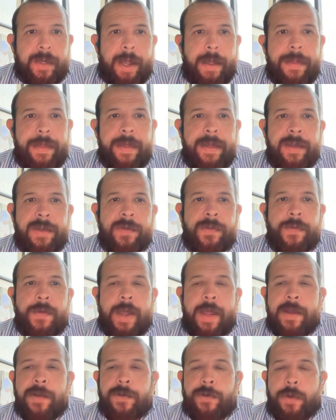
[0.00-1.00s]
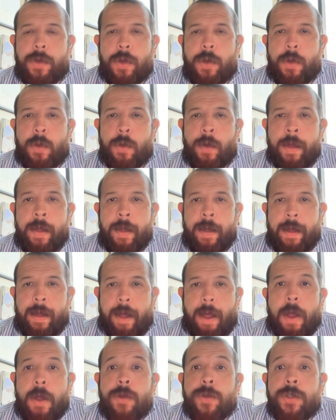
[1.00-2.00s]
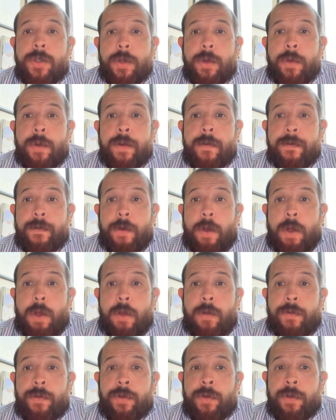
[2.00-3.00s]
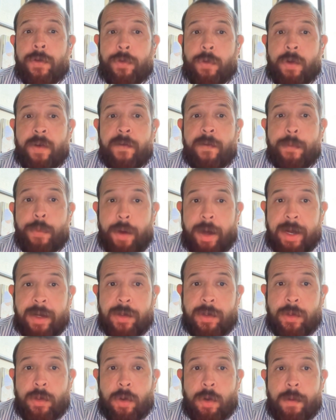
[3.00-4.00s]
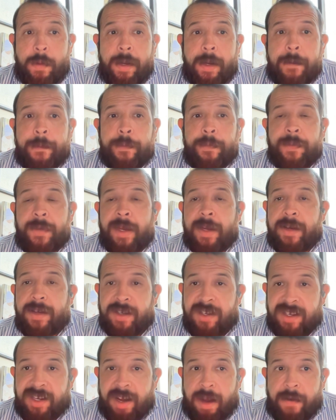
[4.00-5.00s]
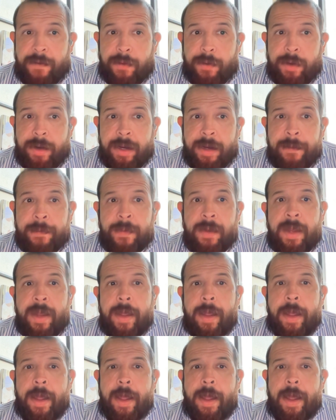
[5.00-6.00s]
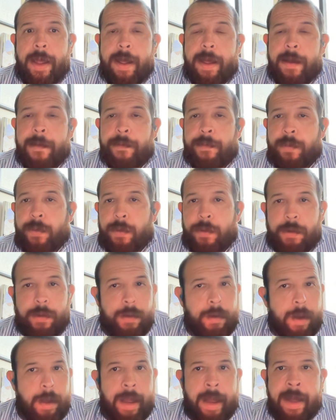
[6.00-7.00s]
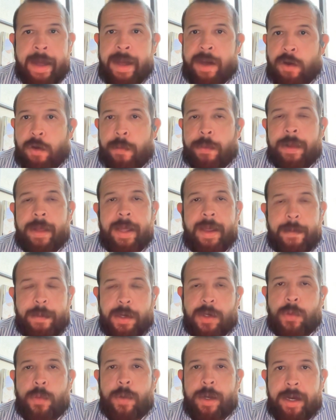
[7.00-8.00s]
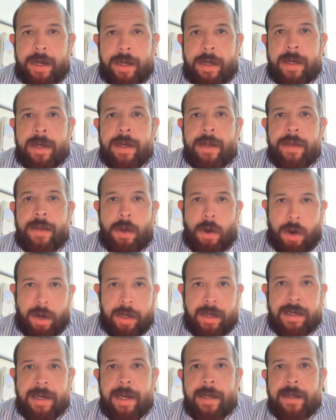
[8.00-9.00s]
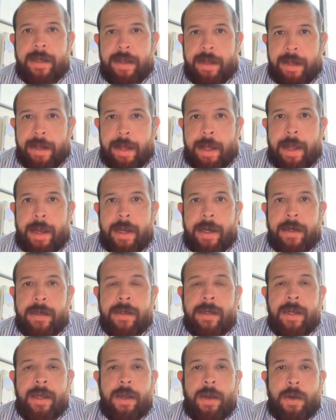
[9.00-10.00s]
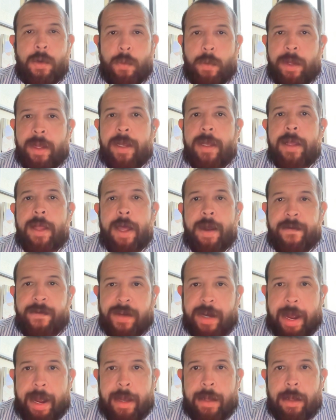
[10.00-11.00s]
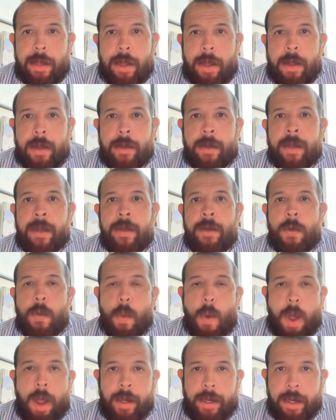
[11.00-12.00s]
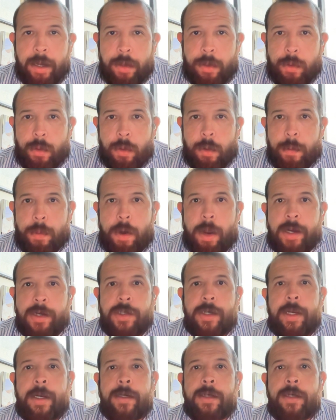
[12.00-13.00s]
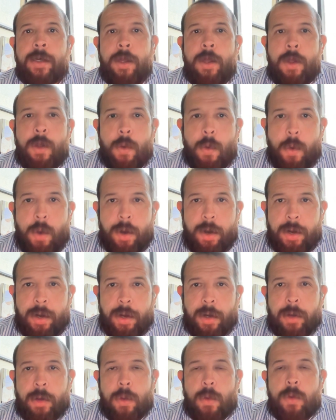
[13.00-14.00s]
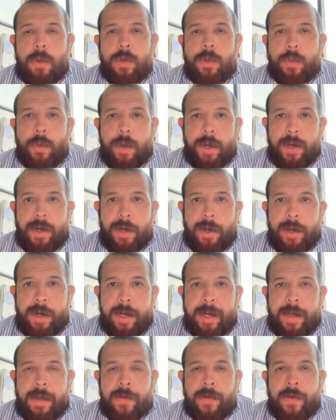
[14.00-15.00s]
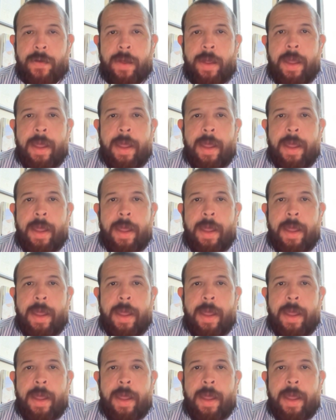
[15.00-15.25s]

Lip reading: This phase, though, also involves sort of brainstorming, discovery, an interplay between the architect and the client, really a lot of dialogue, walking through a project. What are your goals? What are your needs?